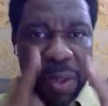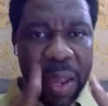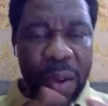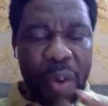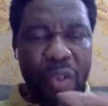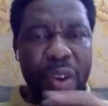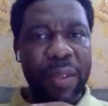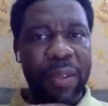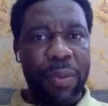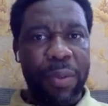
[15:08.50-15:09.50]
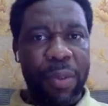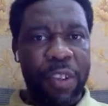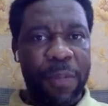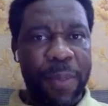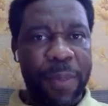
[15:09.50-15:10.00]
stay connected to
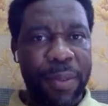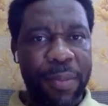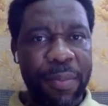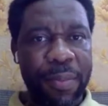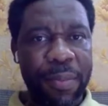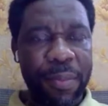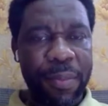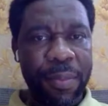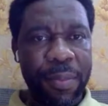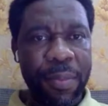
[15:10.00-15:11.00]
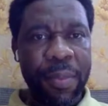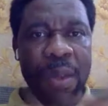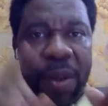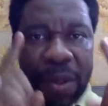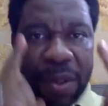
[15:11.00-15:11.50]
this person,
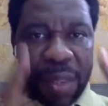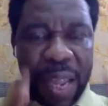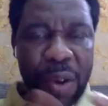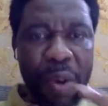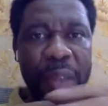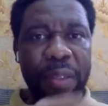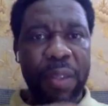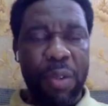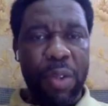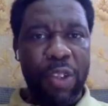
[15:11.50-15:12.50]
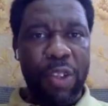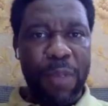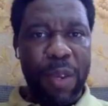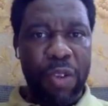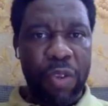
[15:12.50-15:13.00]
stay connected to this
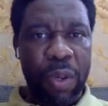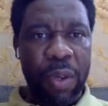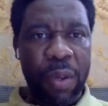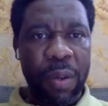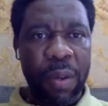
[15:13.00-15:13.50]
ministry,